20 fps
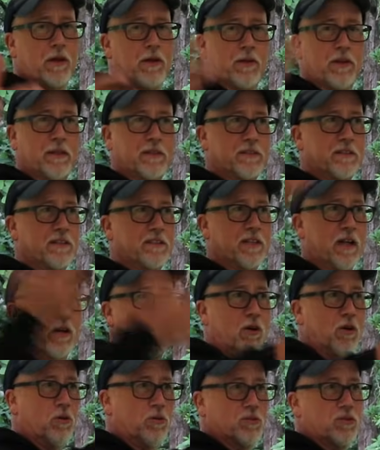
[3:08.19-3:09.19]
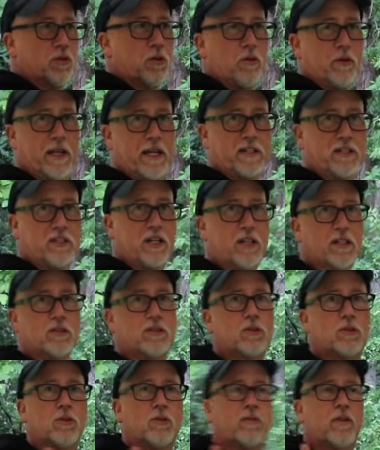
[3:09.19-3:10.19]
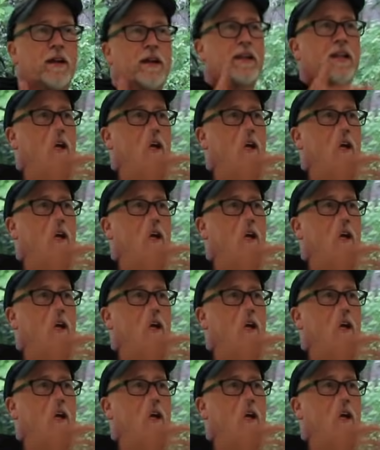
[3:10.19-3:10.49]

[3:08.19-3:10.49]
know this. It's old school against young school right